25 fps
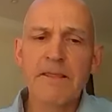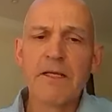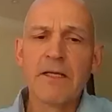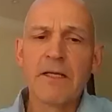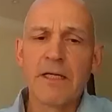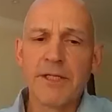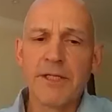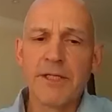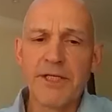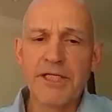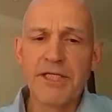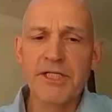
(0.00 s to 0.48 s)

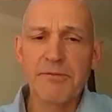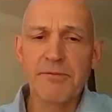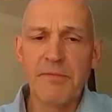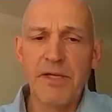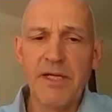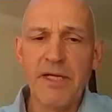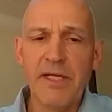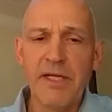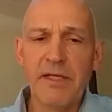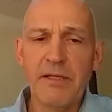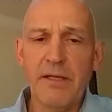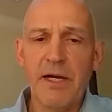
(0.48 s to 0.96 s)
And this
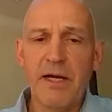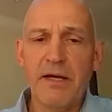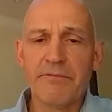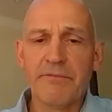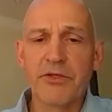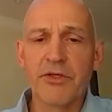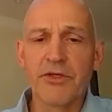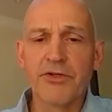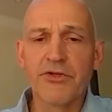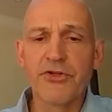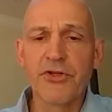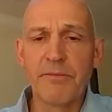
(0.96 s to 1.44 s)
may have
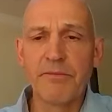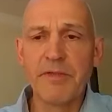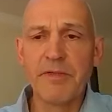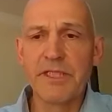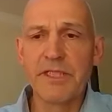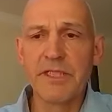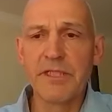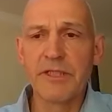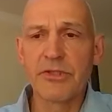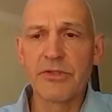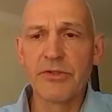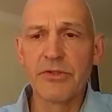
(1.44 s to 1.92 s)

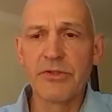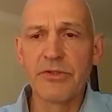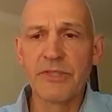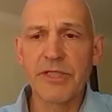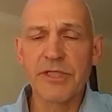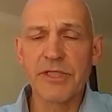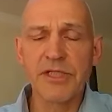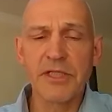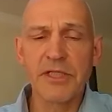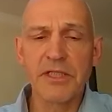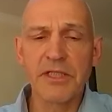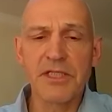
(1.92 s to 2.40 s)
contributed to their
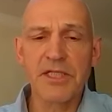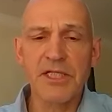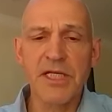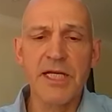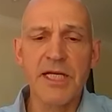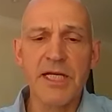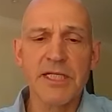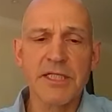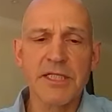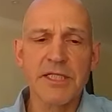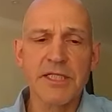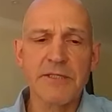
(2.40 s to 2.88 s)

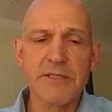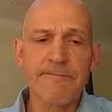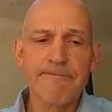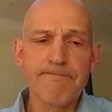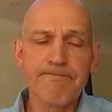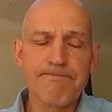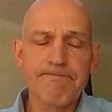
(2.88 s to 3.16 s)
success.